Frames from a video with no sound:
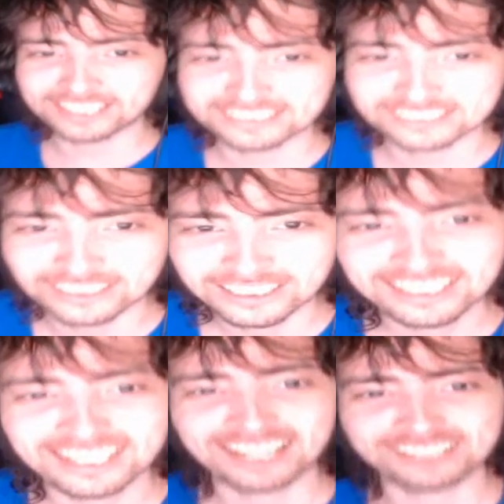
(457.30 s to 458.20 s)
get
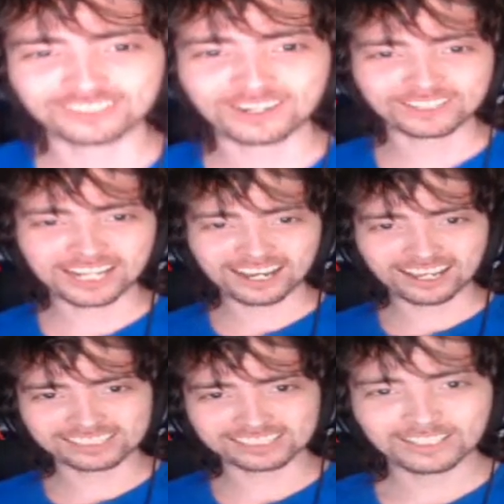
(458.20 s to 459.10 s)
into our
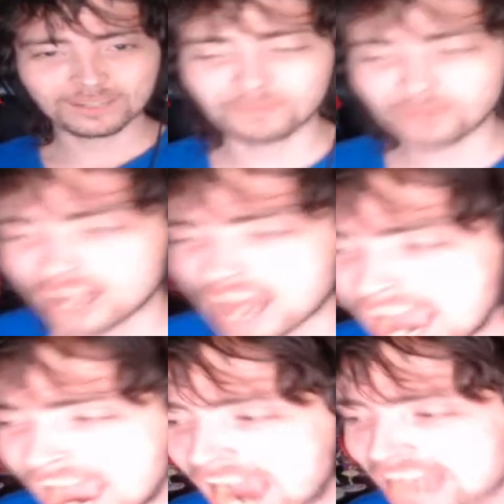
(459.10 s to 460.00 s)
cons. But
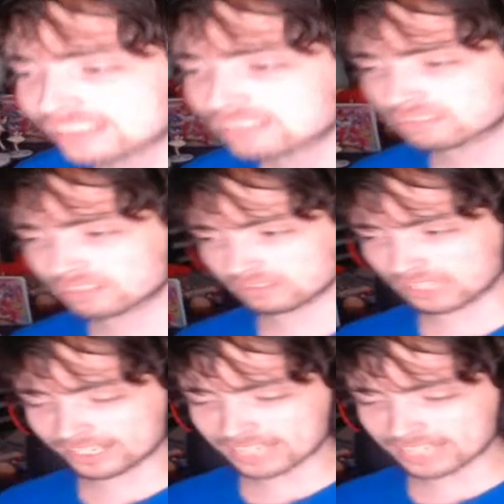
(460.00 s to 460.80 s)
I like